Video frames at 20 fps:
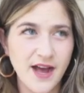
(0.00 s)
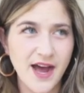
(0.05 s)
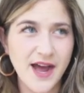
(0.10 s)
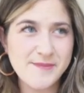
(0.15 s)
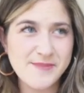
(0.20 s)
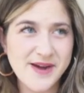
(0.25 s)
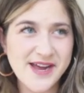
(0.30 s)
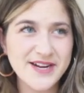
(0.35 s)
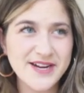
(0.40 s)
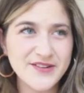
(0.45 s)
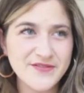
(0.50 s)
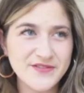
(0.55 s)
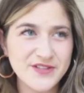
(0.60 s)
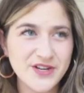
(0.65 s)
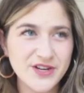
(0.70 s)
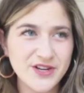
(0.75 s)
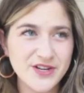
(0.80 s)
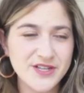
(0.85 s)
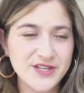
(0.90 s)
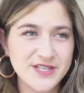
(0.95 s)
I might have
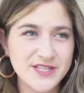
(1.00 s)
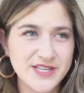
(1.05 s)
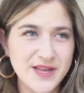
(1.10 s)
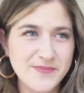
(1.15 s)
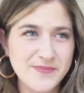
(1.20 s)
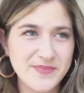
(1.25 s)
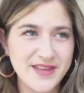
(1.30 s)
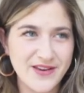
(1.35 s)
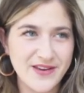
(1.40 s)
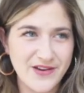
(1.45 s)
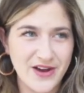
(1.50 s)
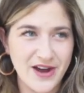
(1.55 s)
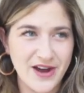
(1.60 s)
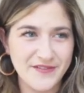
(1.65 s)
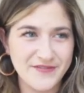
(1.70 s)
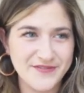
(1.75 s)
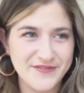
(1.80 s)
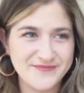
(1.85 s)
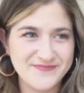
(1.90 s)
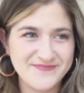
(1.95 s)
turned something
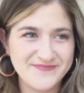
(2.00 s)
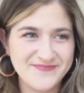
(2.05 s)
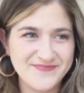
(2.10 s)
off.